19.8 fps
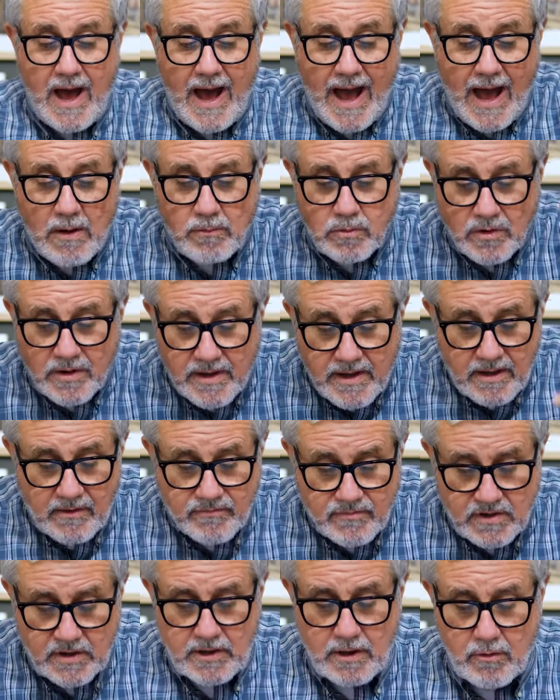I will
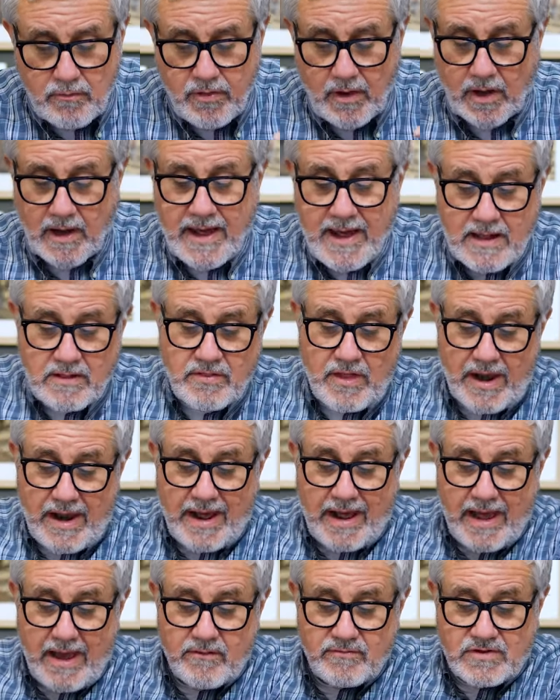give to you the land that
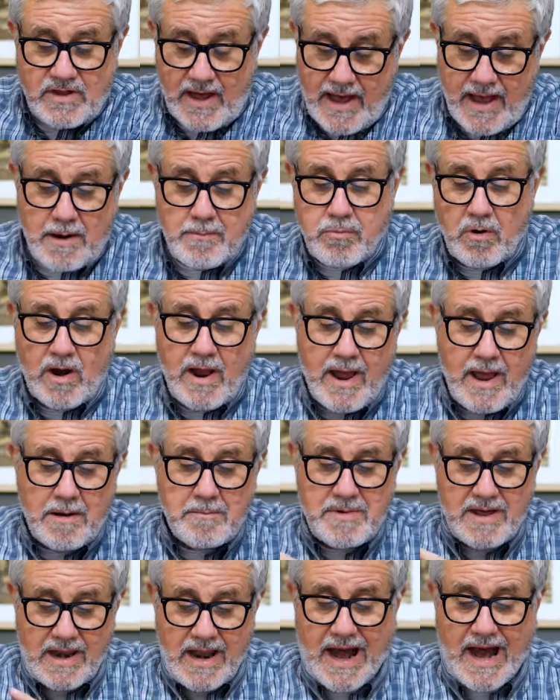I gave to
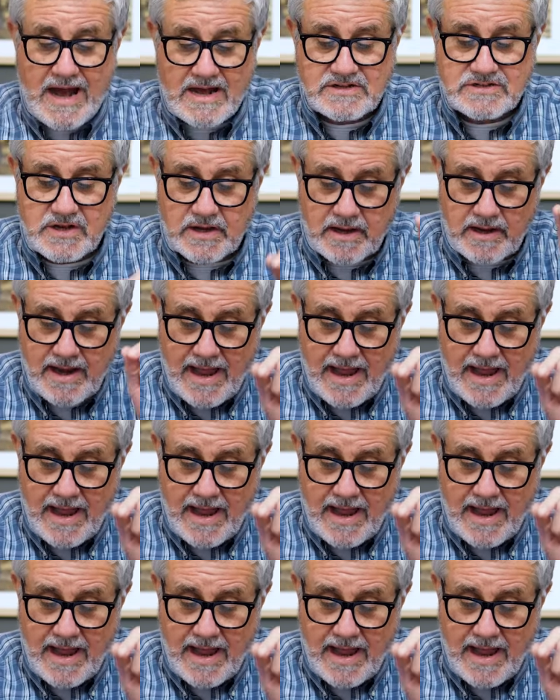Abraham and Isaac,